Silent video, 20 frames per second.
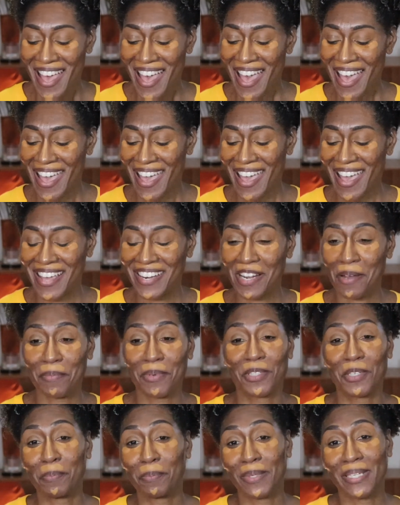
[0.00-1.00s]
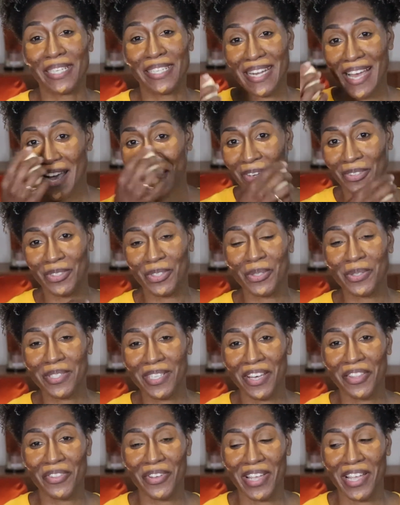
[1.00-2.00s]
and I'm going to blend out those
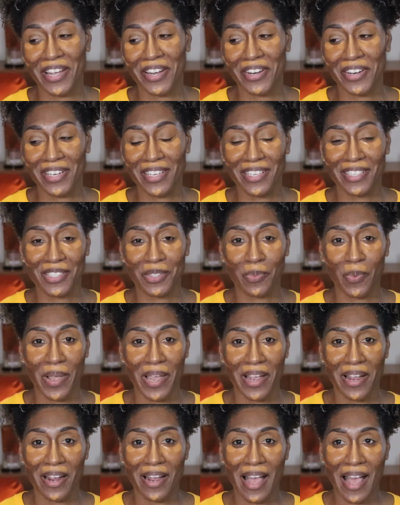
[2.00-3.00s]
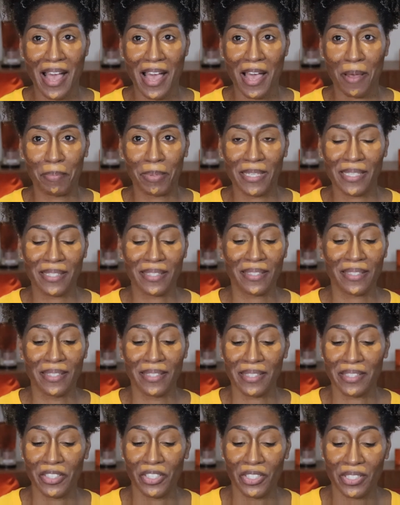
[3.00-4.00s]
other areas where I place the
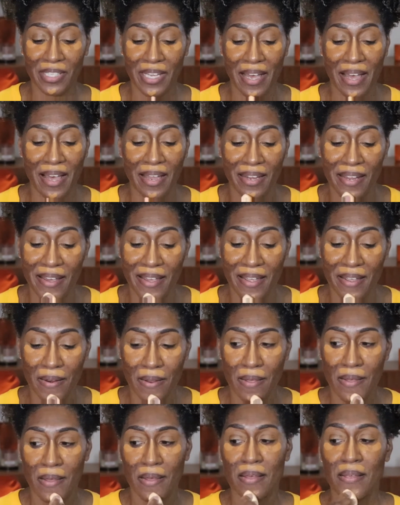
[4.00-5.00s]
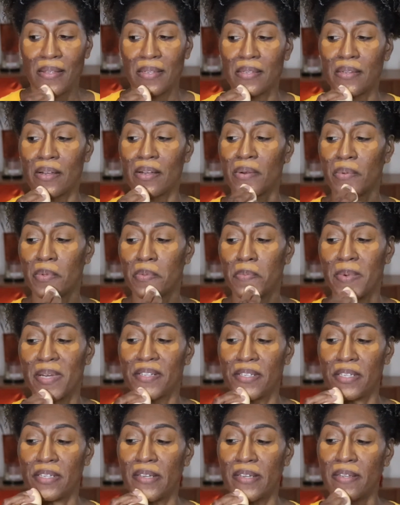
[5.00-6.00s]
concealer to highlight, starting with my
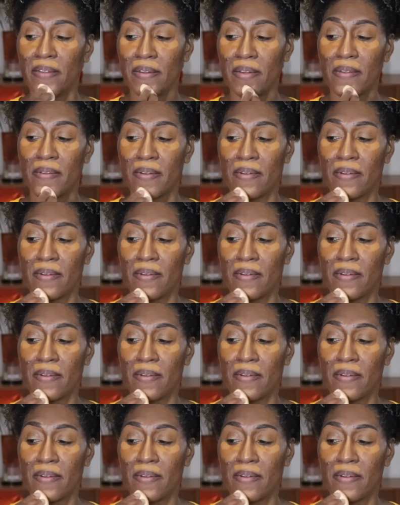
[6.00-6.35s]
chin.